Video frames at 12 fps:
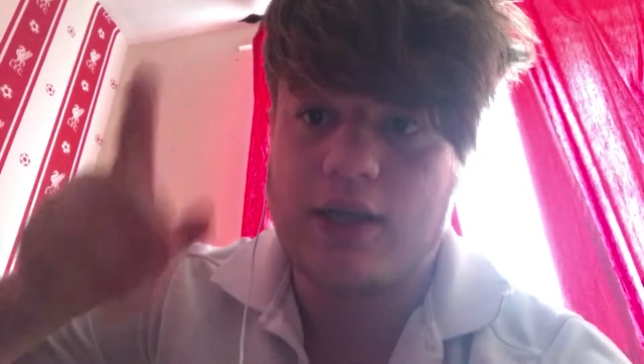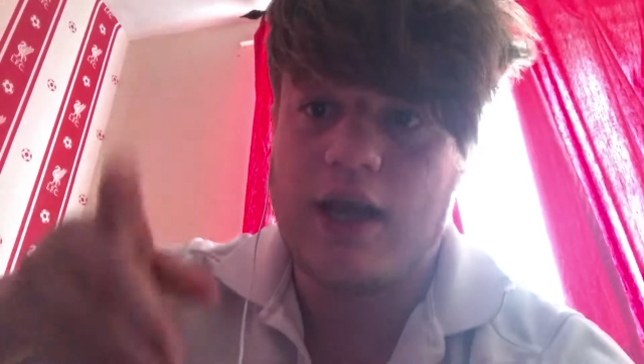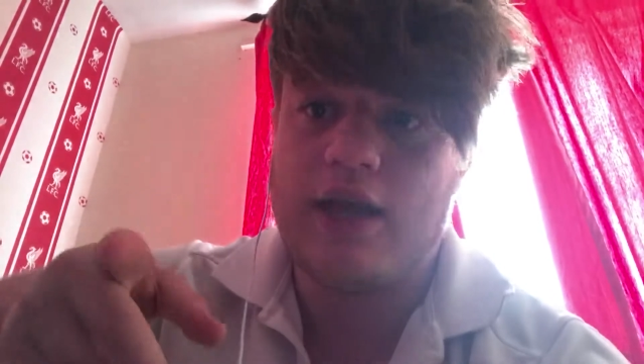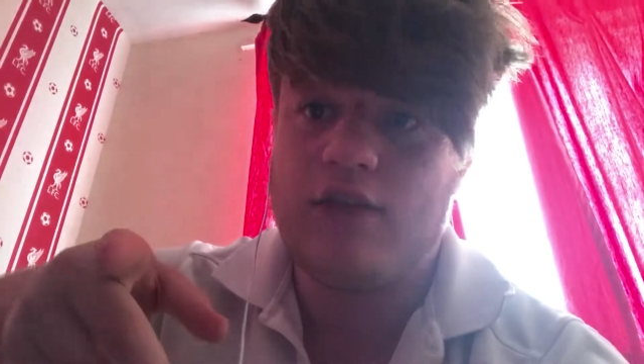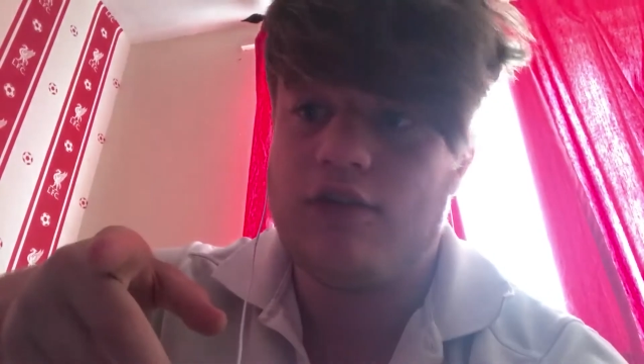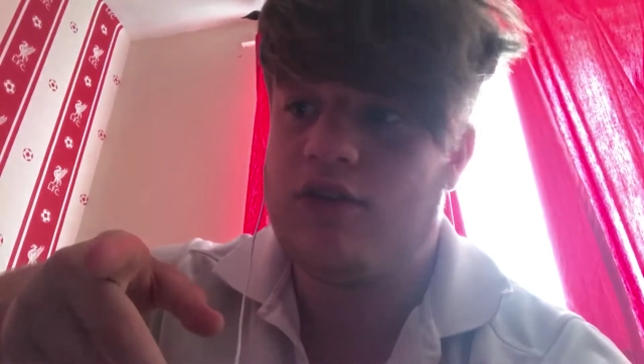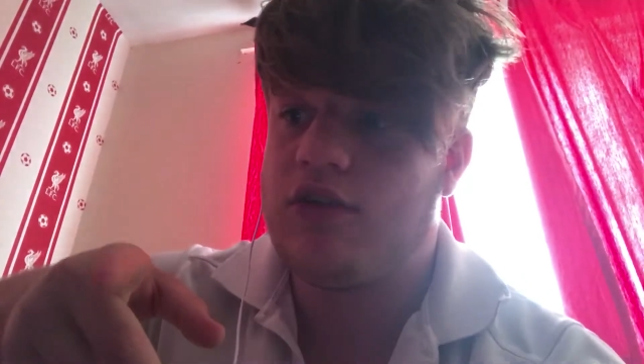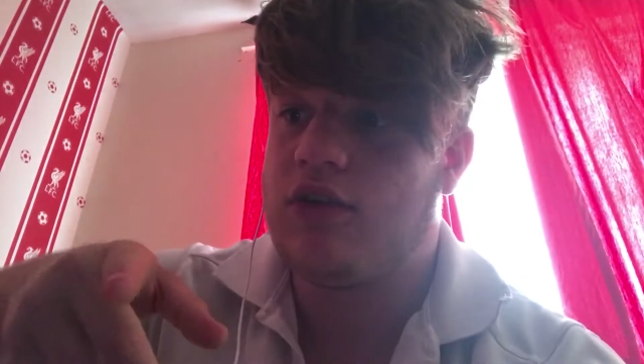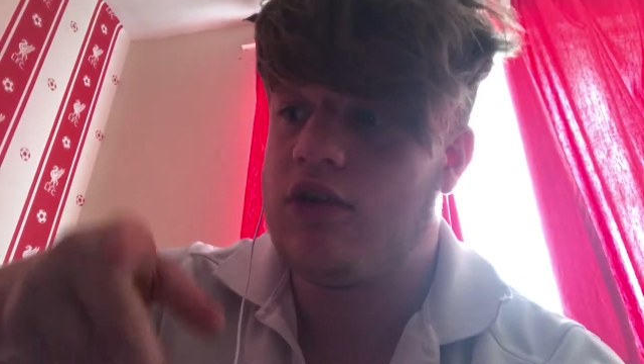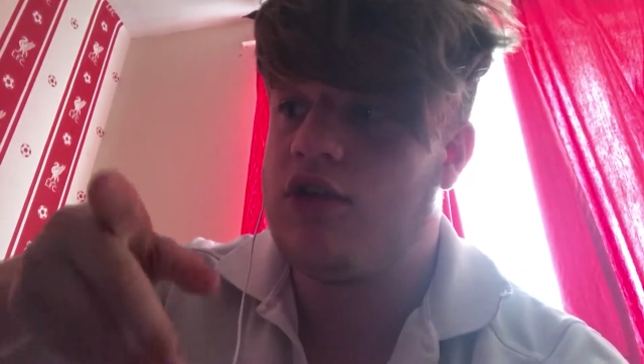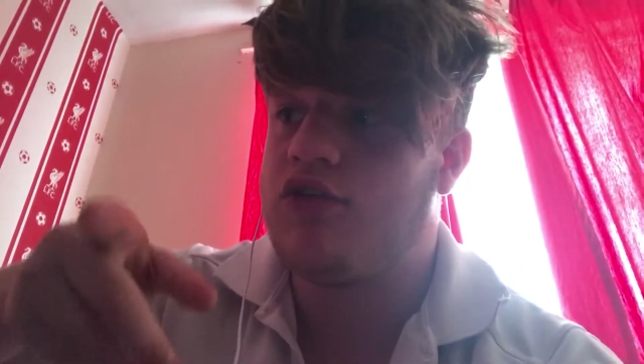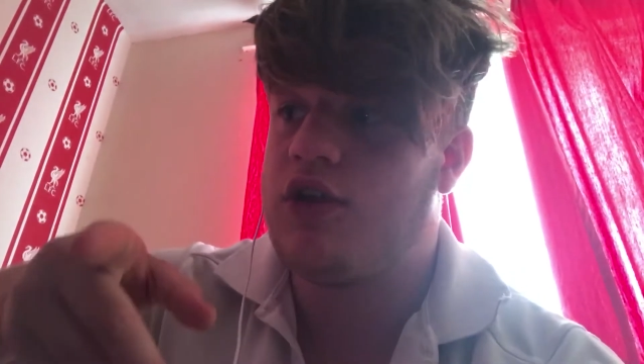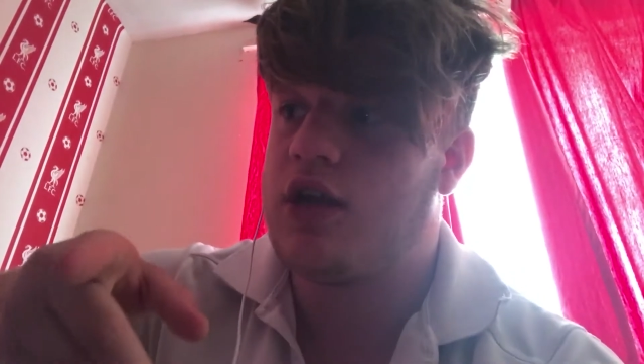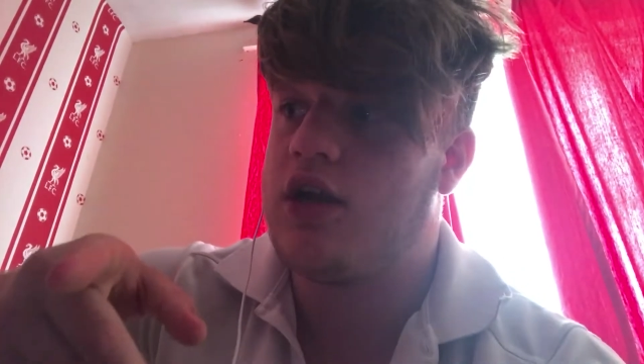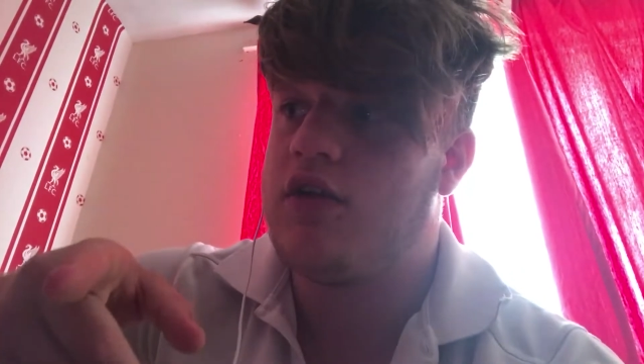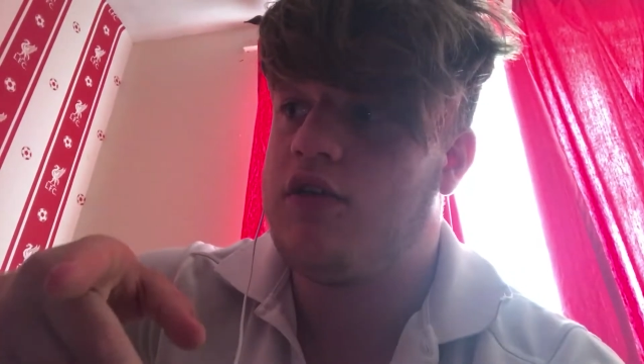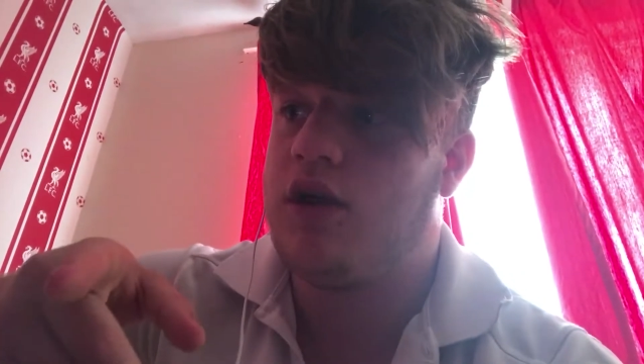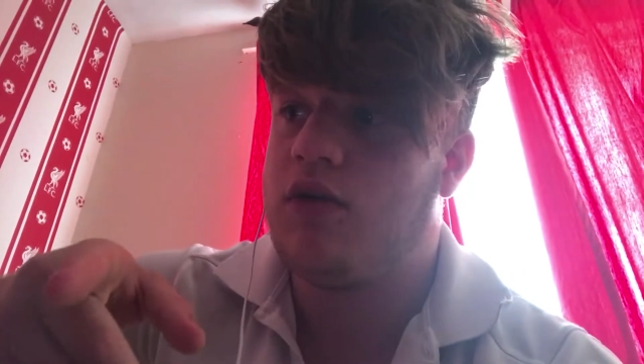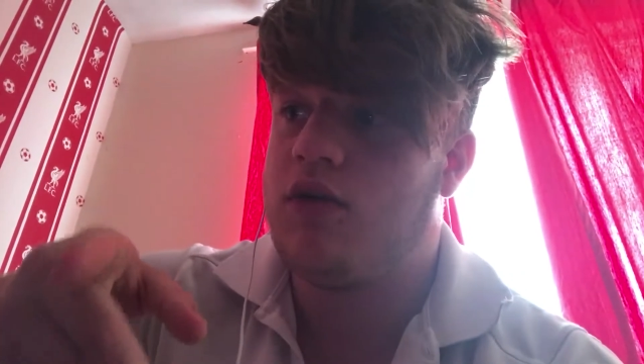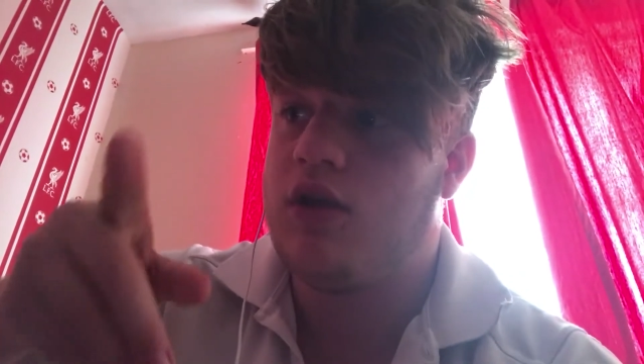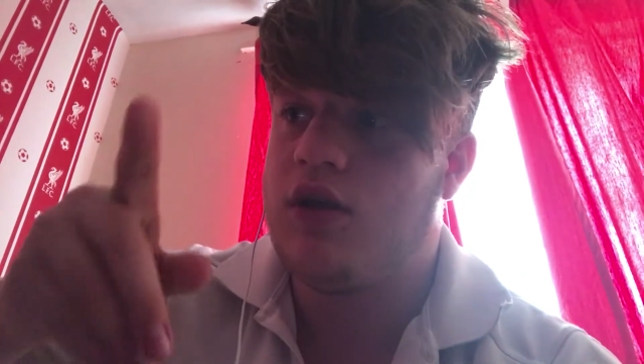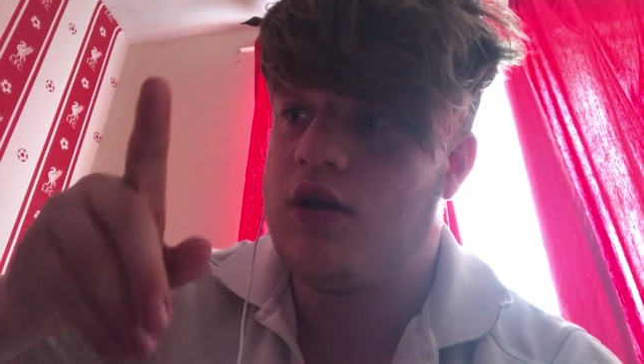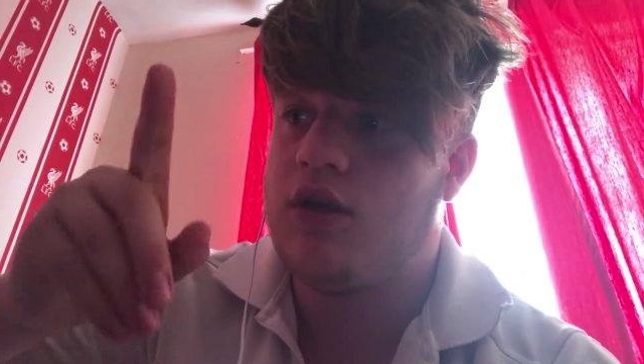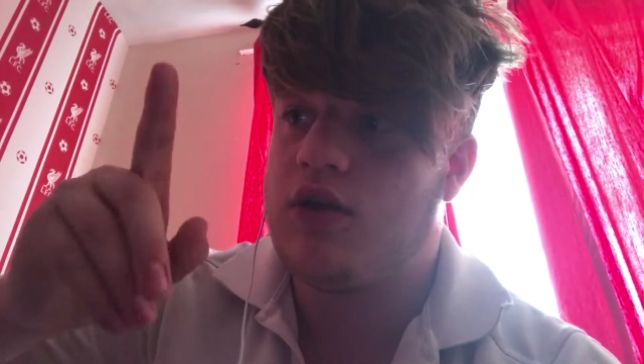guest, go check her out.
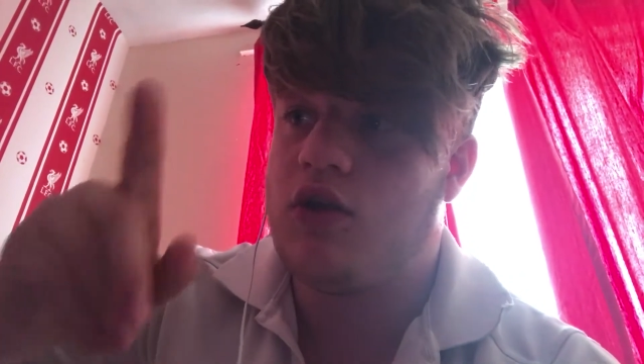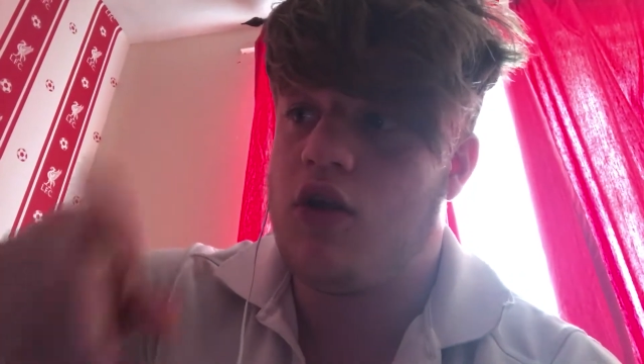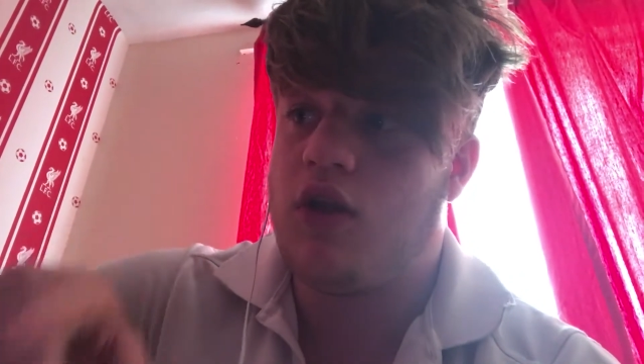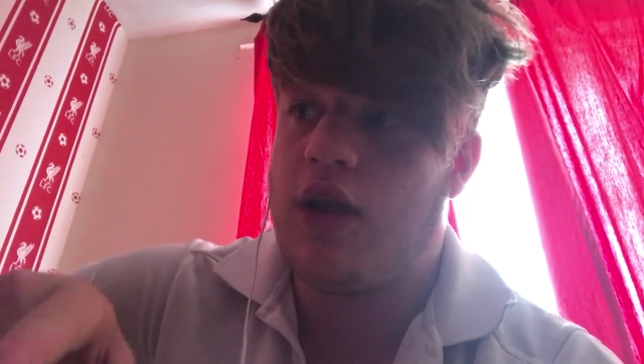Go